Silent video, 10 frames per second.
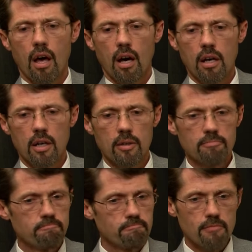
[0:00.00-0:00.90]

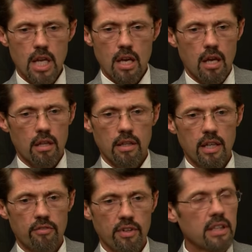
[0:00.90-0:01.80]

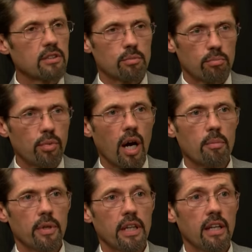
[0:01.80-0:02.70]
that affects
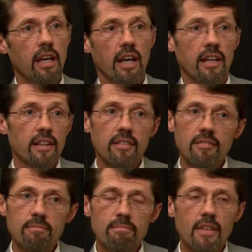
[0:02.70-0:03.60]
property
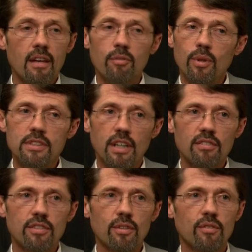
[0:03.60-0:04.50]
and which
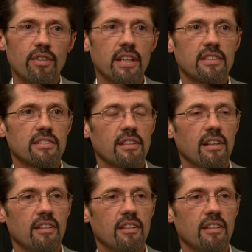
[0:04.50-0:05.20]
also affects